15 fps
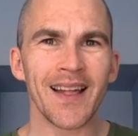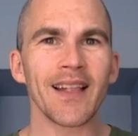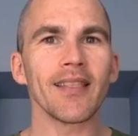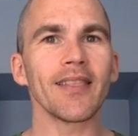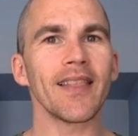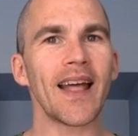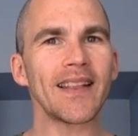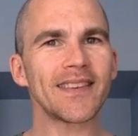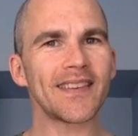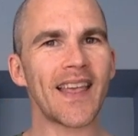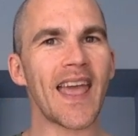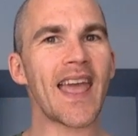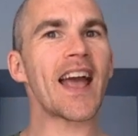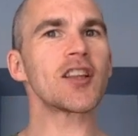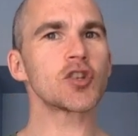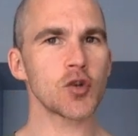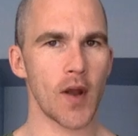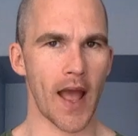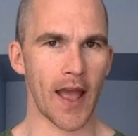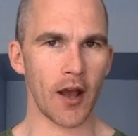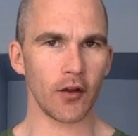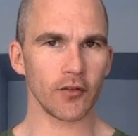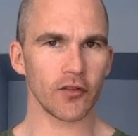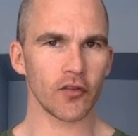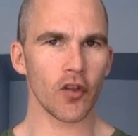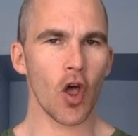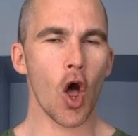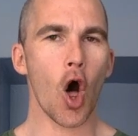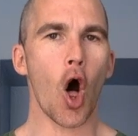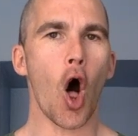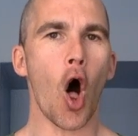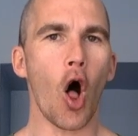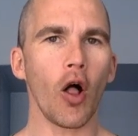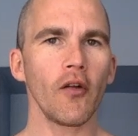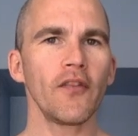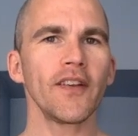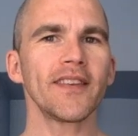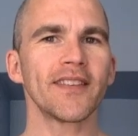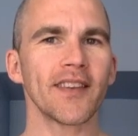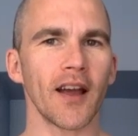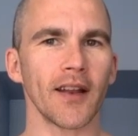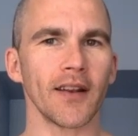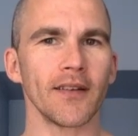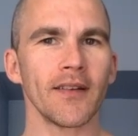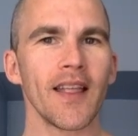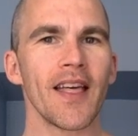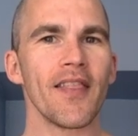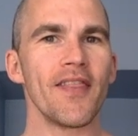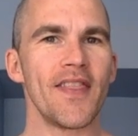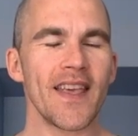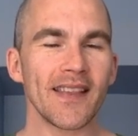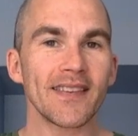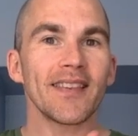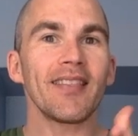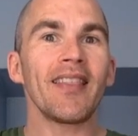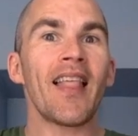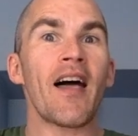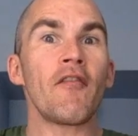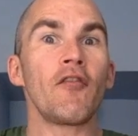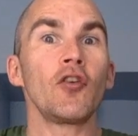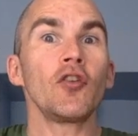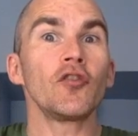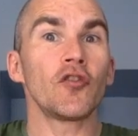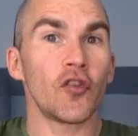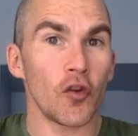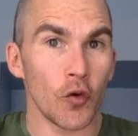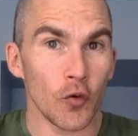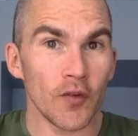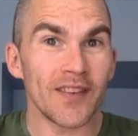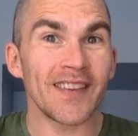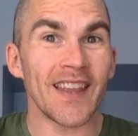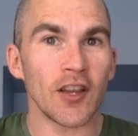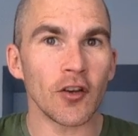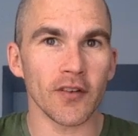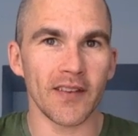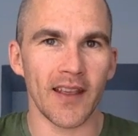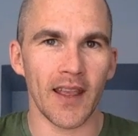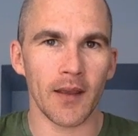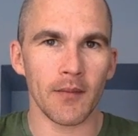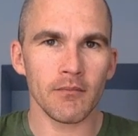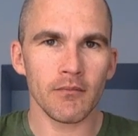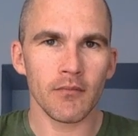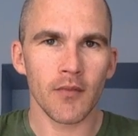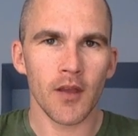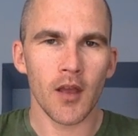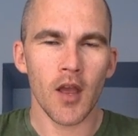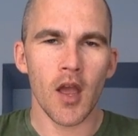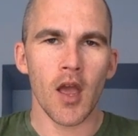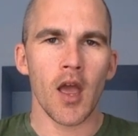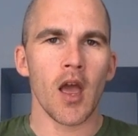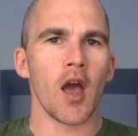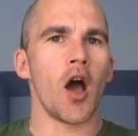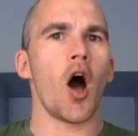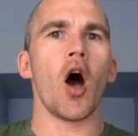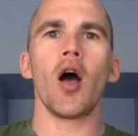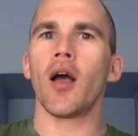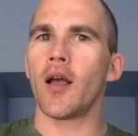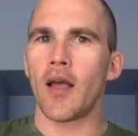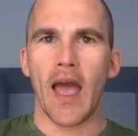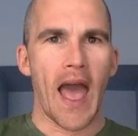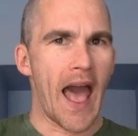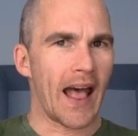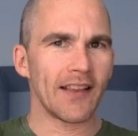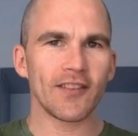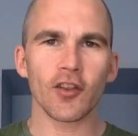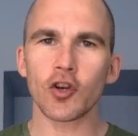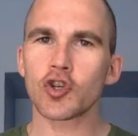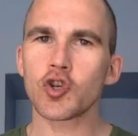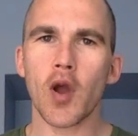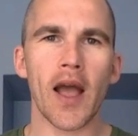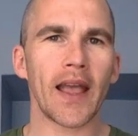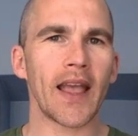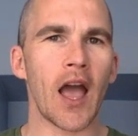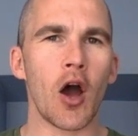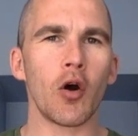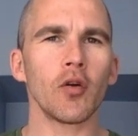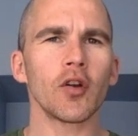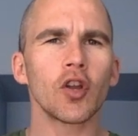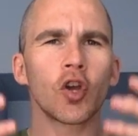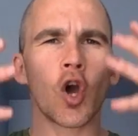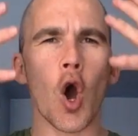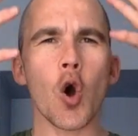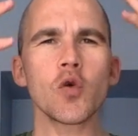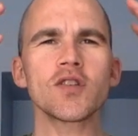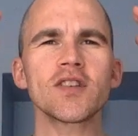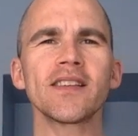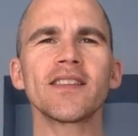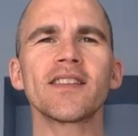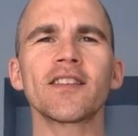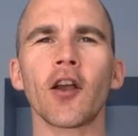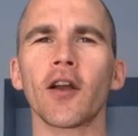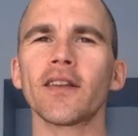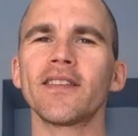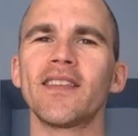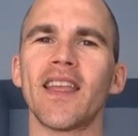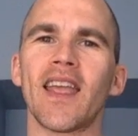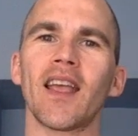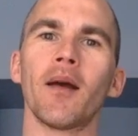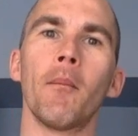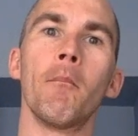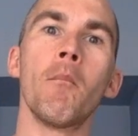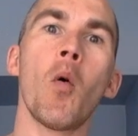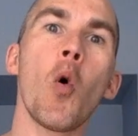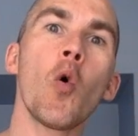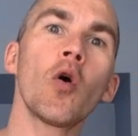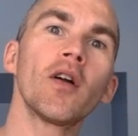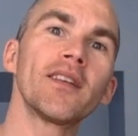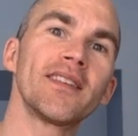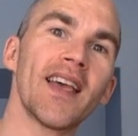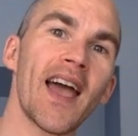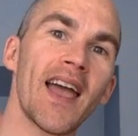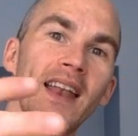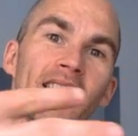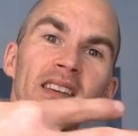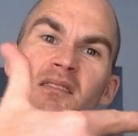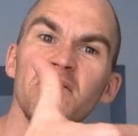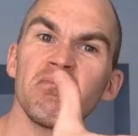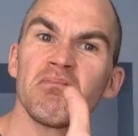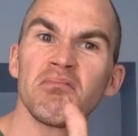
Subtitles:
Let's say at tryouts, all of a sudden, this level 2 senior team, as they're trying out, coaches start seeing more 10,